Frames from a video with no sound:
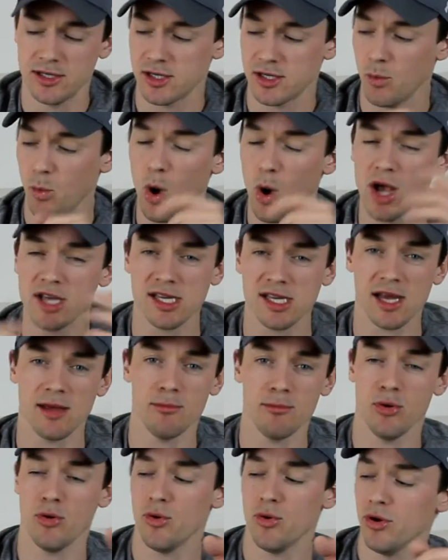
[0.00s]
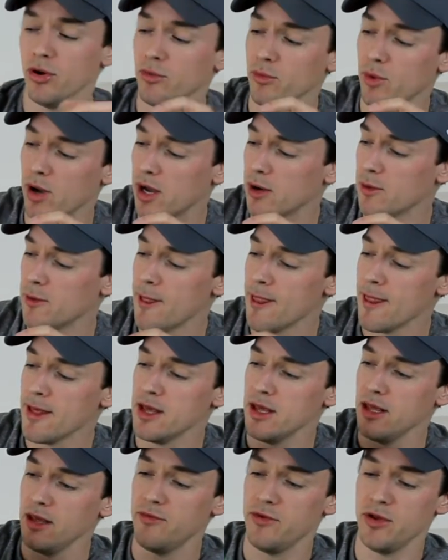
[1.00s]
So why is that important? Well,
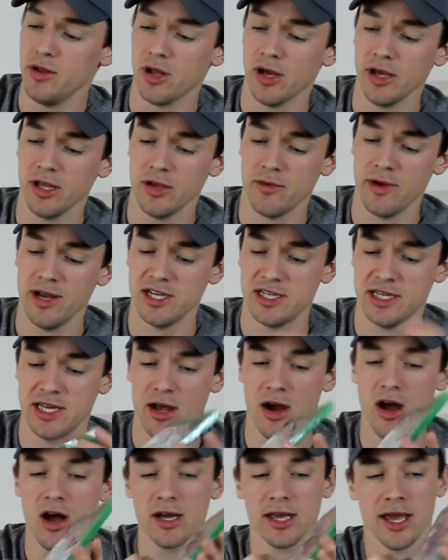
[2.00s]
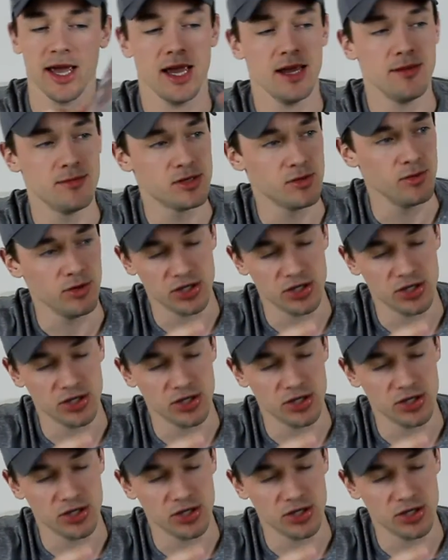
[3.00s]
if you like your HDR games,